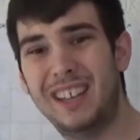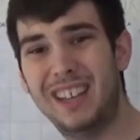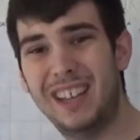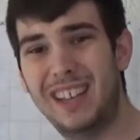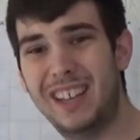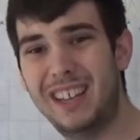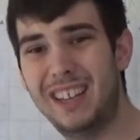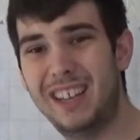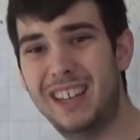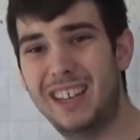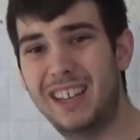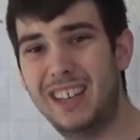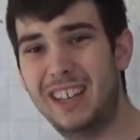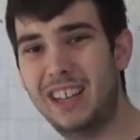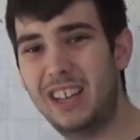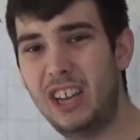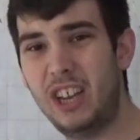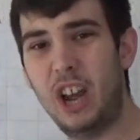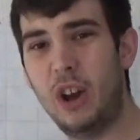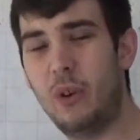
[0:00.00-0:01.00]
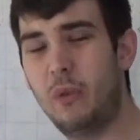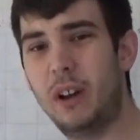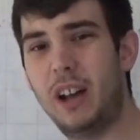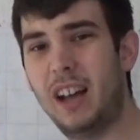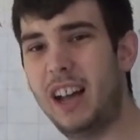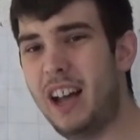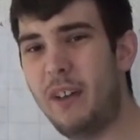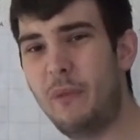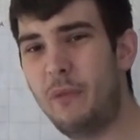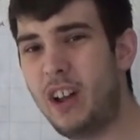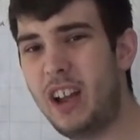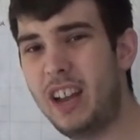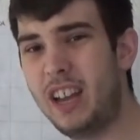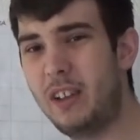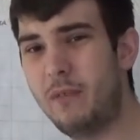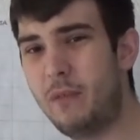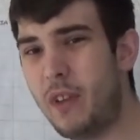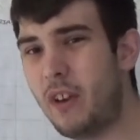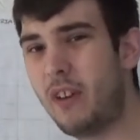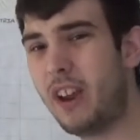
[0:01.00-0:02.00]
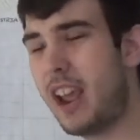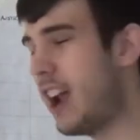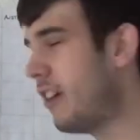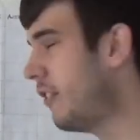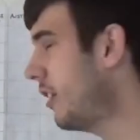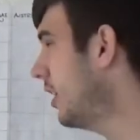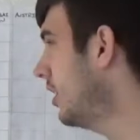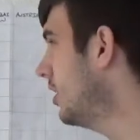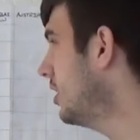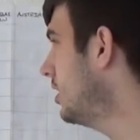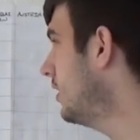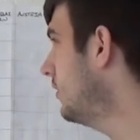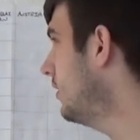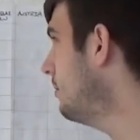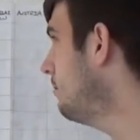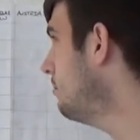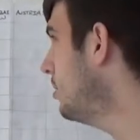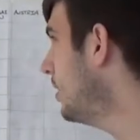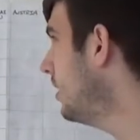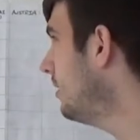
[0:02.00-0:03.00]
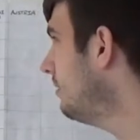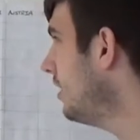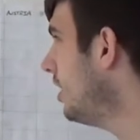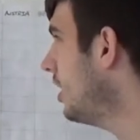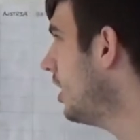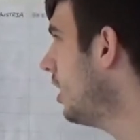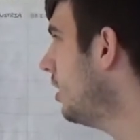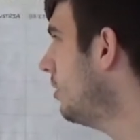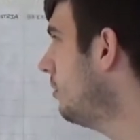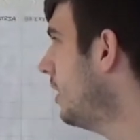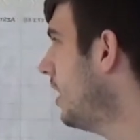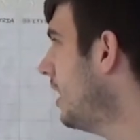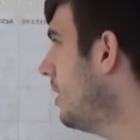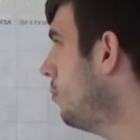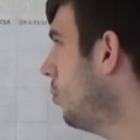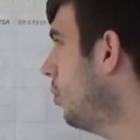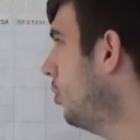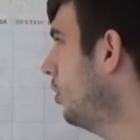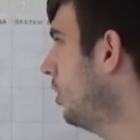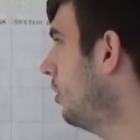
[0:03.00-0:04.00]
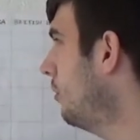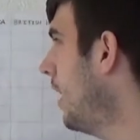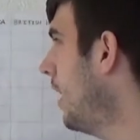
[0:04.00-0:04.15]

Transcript: Uh, you know, I find it very arrogant of him. But you know, he won the